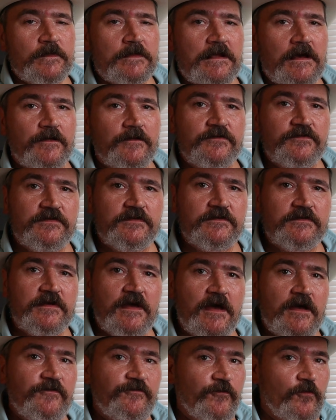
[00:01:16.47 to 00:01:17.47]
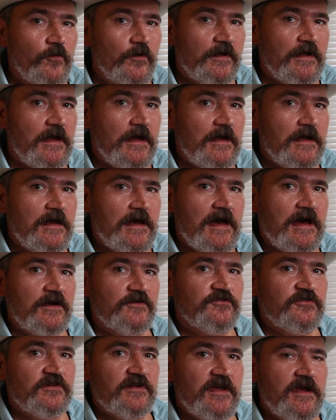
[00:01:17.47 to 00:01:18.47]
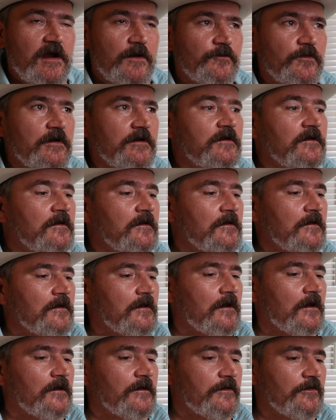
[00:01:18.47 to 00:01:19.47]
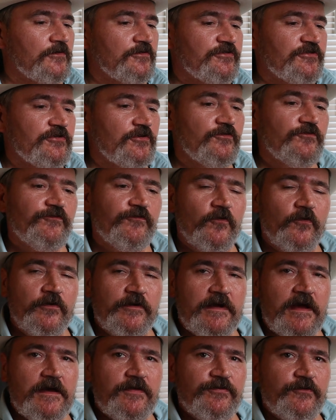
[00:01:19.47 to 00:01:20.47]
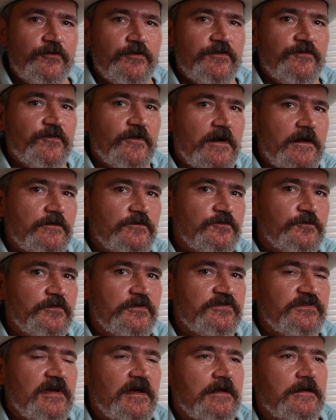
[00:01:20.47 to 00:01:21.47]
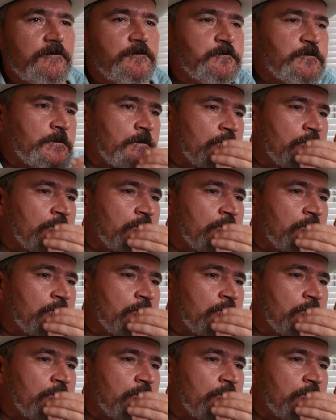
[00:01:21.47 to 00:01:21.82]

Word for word: Now, this is a 4K action camera. Uh, it'll shoot 4K 30 frames per second.